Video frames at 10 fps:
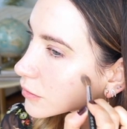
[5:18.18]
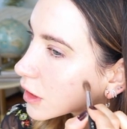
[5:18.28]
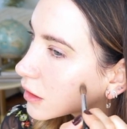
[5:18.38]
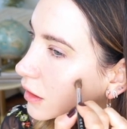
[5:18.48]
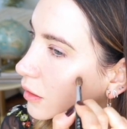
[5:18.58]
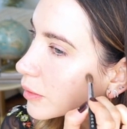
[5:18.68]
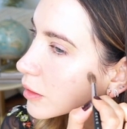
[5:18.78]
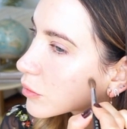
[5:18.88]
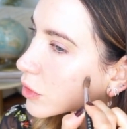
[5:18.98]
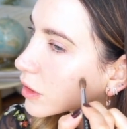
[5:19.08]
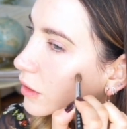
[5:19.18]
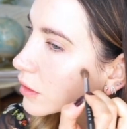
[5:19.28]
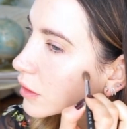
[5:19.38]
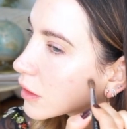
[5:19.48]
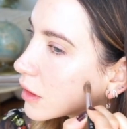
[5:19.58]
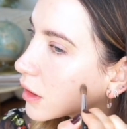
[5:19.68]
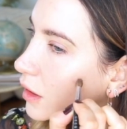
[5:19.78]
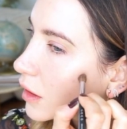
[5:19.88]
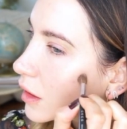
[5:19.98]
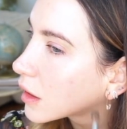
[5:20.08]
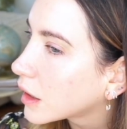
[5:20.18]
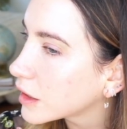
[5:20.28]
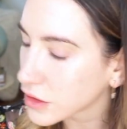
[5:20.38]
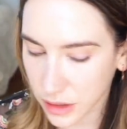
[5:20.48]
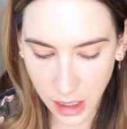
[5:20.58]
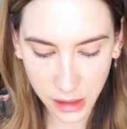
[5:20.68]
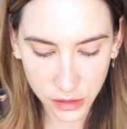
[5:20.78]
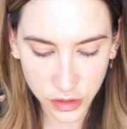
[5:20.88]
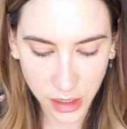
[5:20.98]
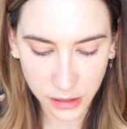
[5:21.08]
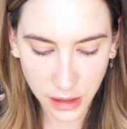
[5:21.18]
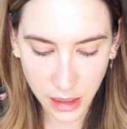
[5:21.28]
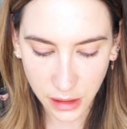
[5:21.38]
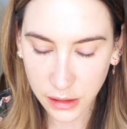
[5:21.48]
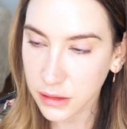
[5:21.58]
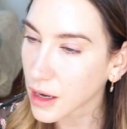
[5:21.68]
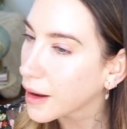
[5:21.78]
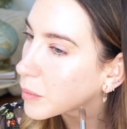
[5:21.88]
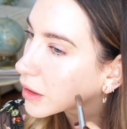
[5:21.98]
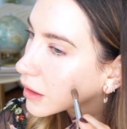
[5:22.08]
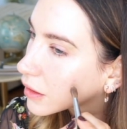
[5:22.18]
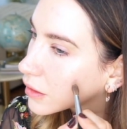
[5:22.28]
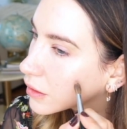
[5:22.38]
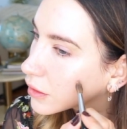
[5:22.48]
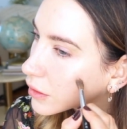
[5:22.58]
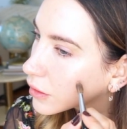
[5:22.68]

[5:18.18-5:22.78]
a little bit more. And I just kind of gently tap it in,